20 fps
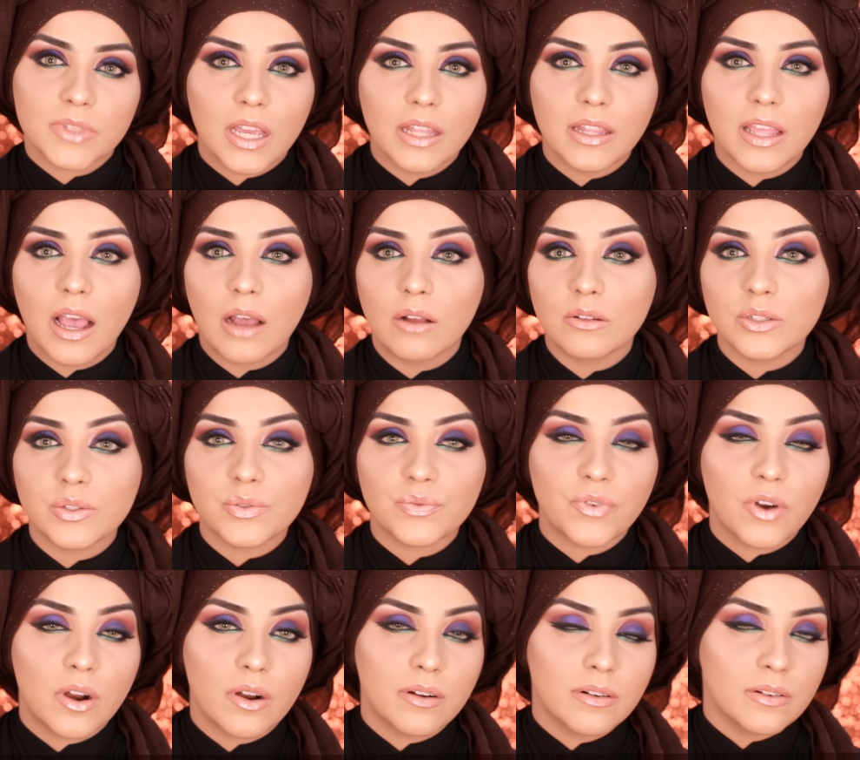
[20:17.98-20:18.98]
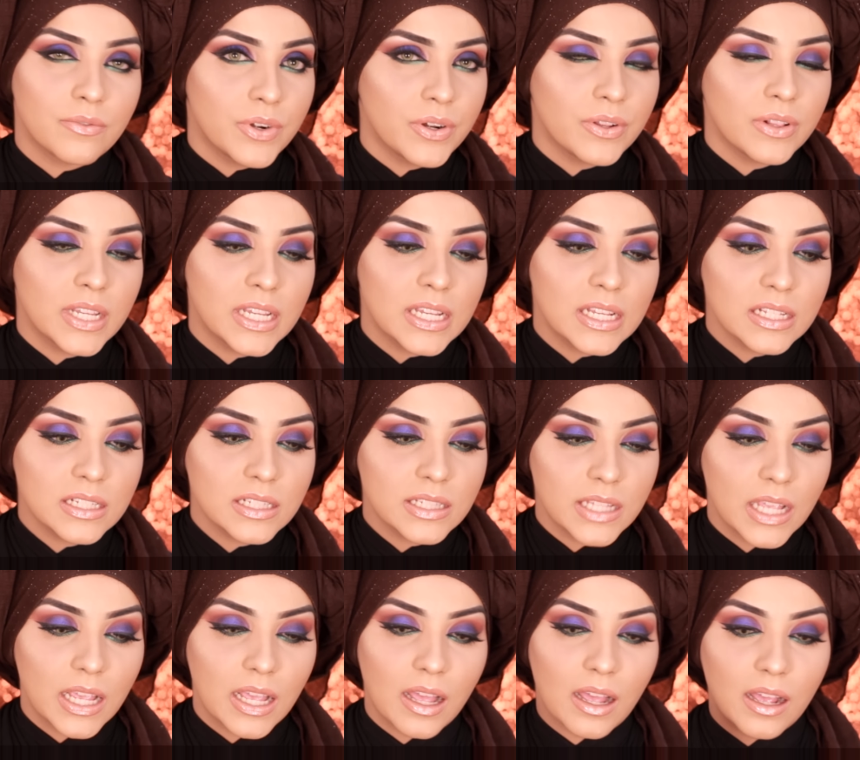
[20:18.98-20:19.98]
announced for
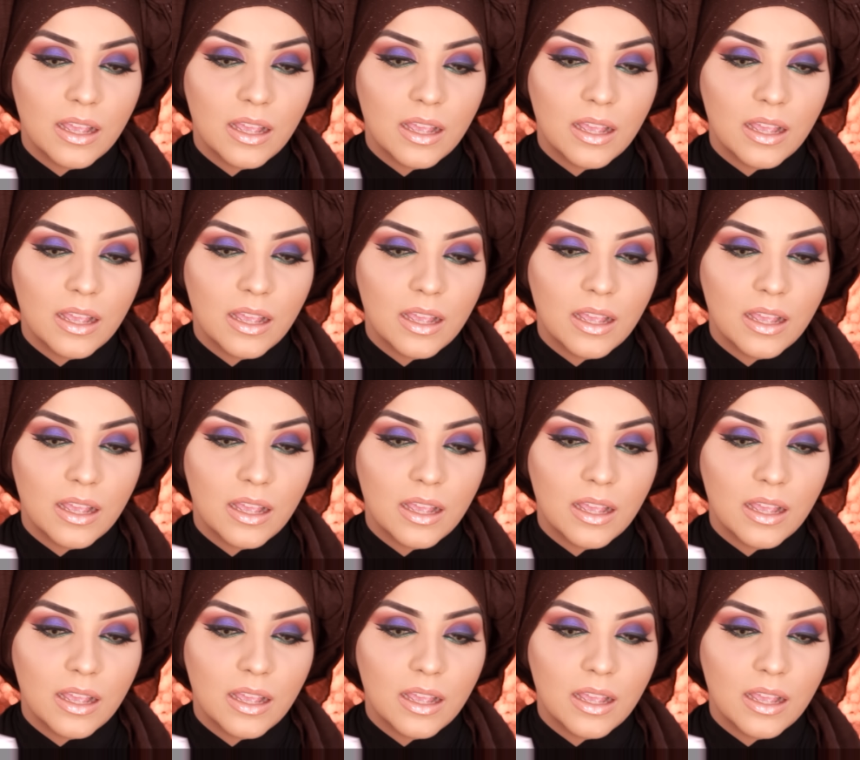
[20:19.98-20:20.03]
release,